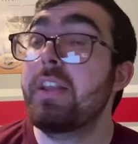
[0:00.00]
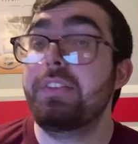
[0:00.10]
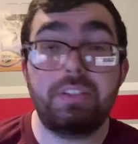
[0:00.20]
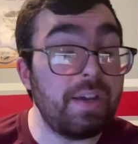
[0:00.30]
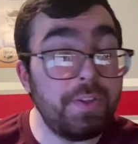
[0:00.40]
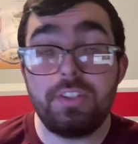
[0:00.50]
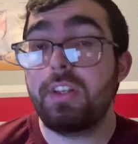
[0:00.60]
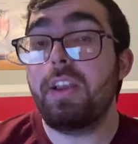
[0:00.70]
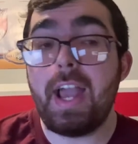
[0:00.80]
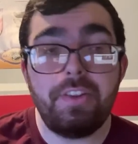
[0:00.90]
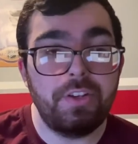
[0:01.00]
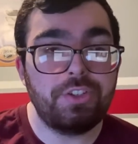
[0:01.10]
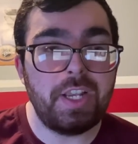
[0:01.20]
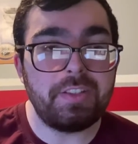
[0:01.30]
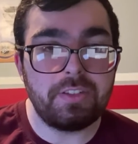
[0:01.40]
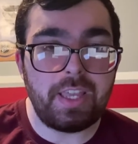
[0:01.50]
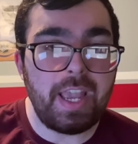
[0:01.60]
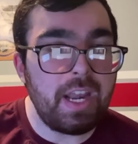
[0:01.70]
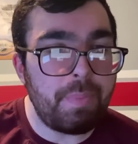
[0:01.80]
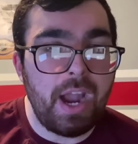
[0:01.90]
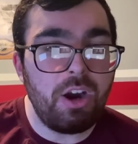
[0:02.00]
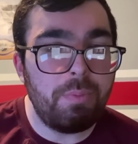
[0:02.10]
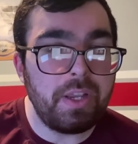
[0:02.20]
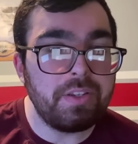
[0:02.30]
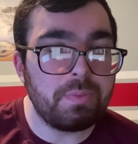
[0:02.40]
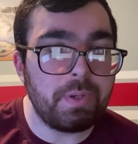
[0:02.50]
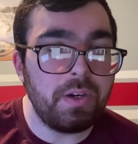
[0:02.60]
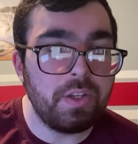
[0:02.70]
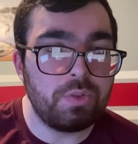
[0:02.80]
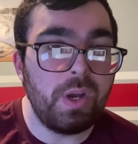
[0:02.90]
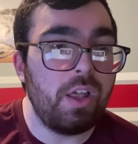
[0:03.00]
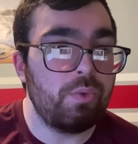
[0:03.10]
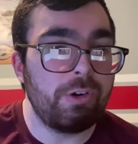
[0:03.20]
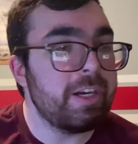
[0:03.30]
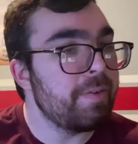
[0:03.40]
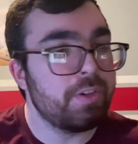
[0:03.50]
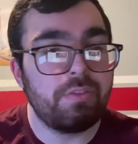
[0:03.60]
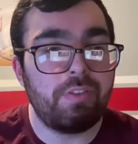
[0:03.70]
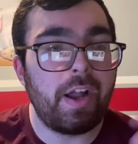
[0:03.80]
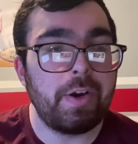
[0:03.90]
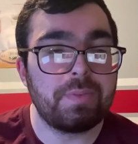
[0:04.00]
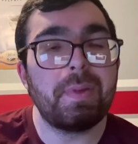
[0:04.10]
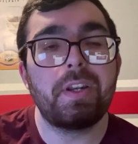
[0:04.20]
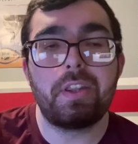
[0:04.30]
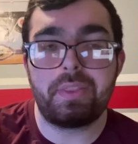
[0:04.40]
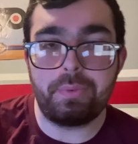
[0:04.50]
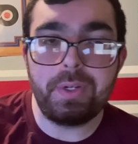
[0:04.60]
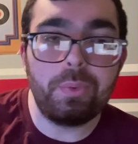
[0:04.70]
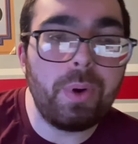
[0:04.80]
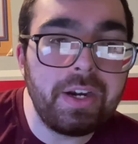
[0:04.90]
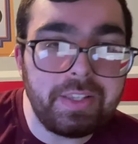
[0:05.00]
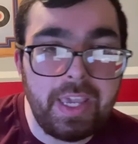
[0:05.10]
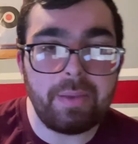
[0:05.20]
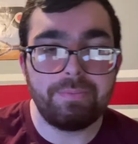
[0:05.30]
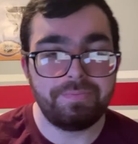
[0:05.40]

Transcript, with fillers: The Devils still had their chances. They had a power play in this period as well, right after the Flyers made it a 3 to 1 game.